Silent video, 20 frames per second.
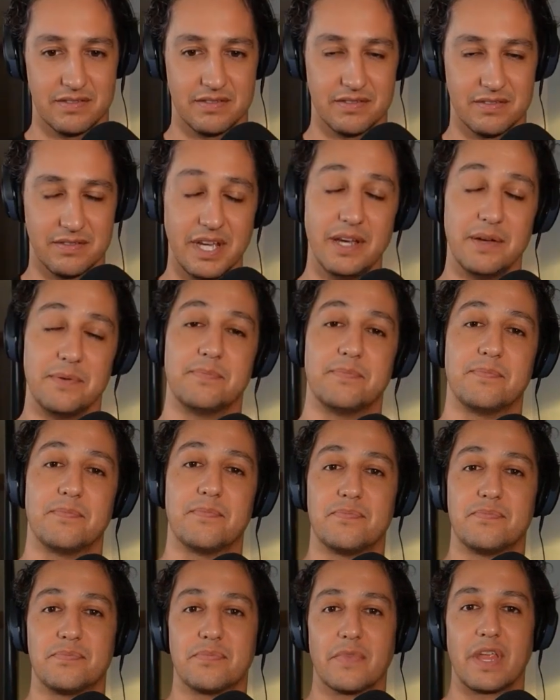Yeah.
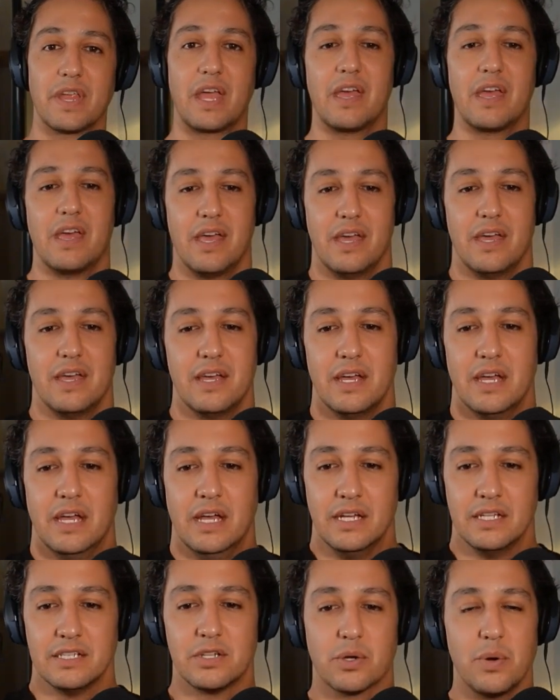
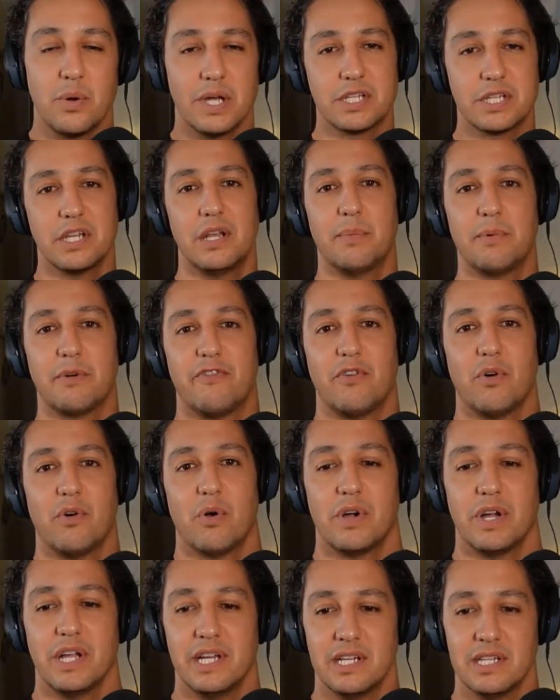So question number
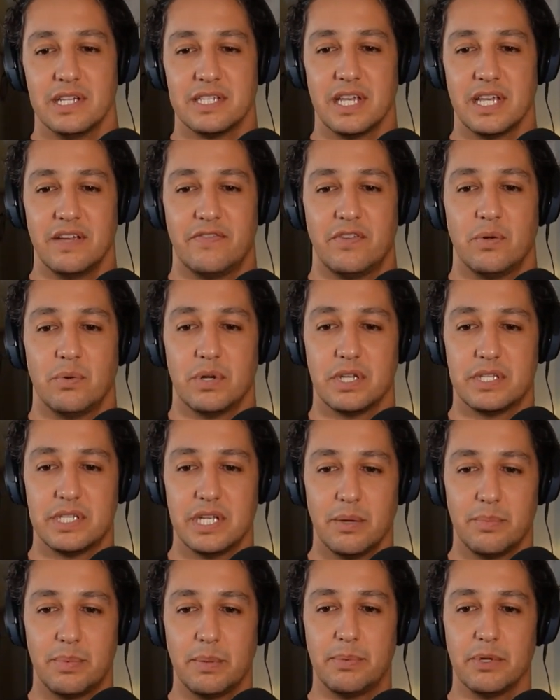4 is, if you were to
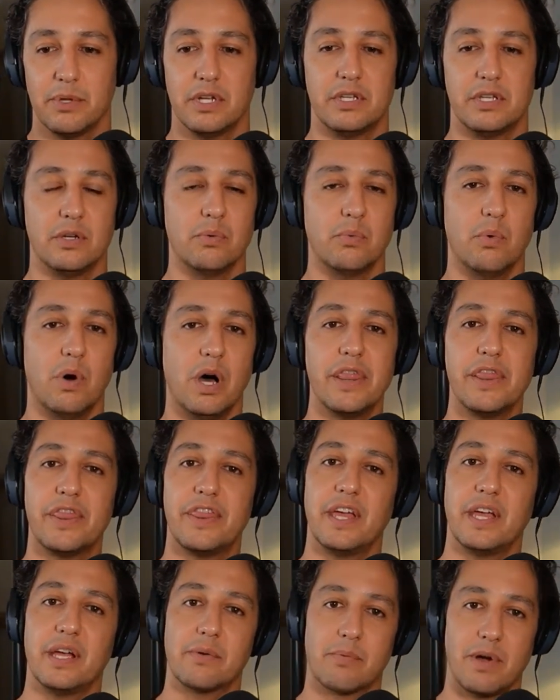tell people to do one
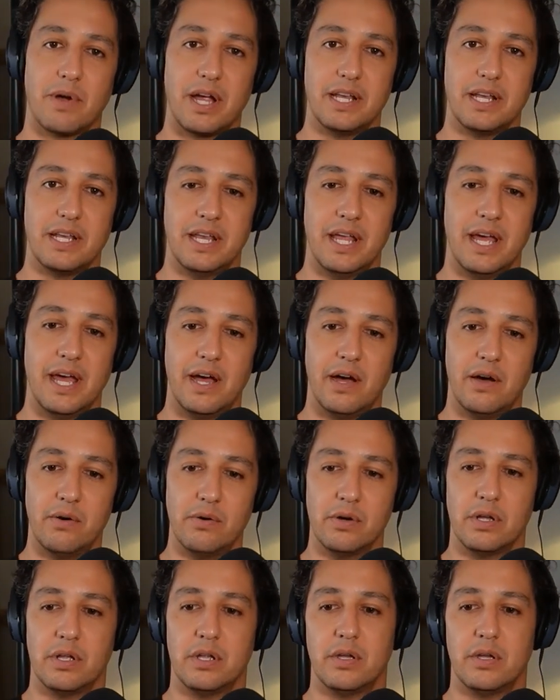thing right now,